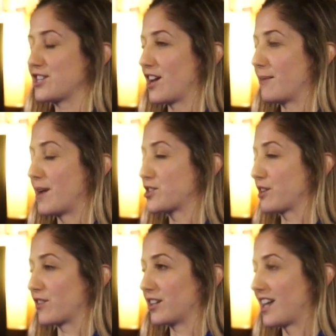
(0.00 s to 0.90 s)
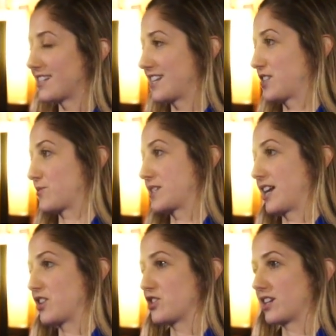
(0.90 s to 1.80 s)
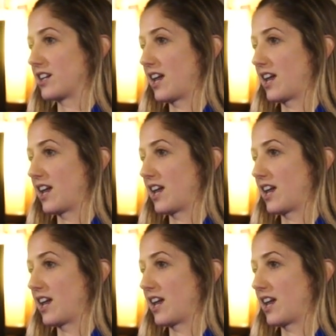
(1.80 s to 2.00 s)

a metric you've heard a lot today is retention and,